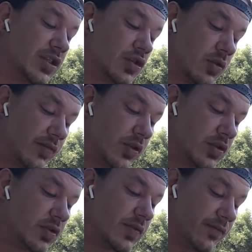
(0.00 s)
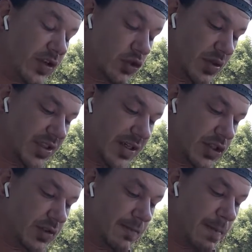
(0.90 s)
Just this short
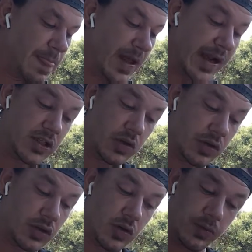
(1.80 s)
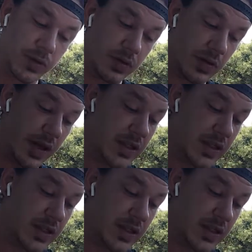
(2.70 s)
visualization, eyes closed or